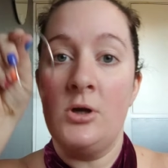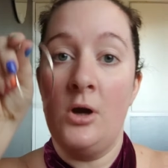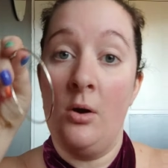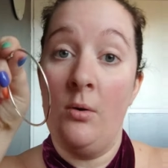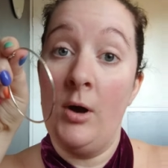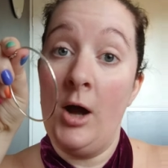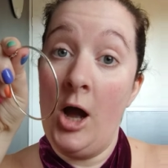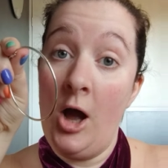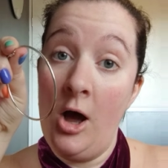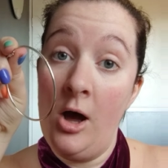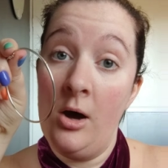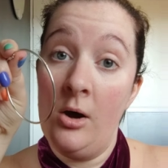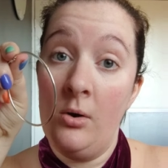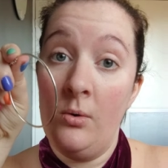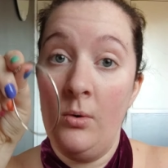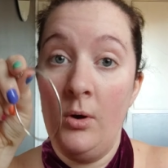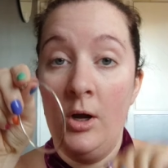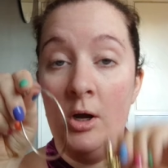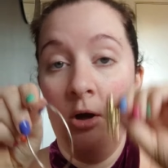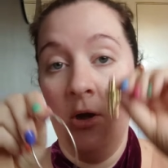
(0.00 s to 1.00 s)
So a
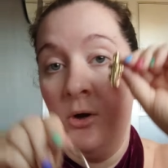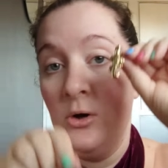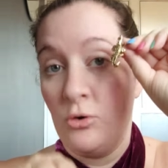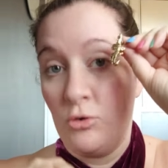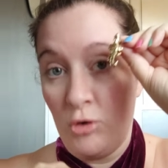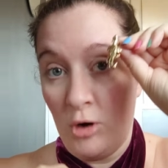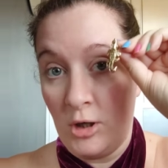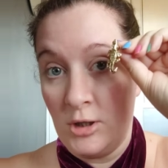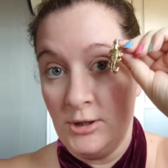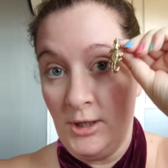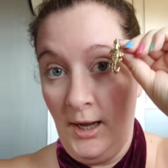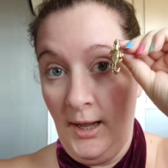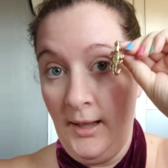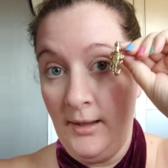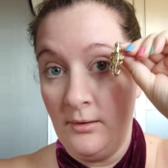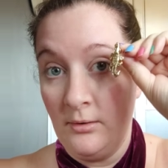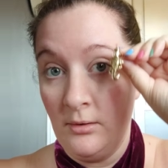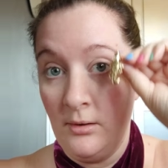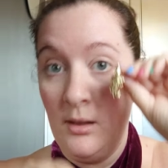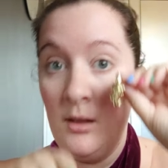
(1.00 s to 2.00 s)
ho
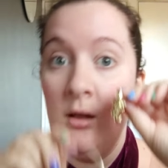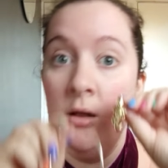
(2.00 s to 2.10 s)
crocodile.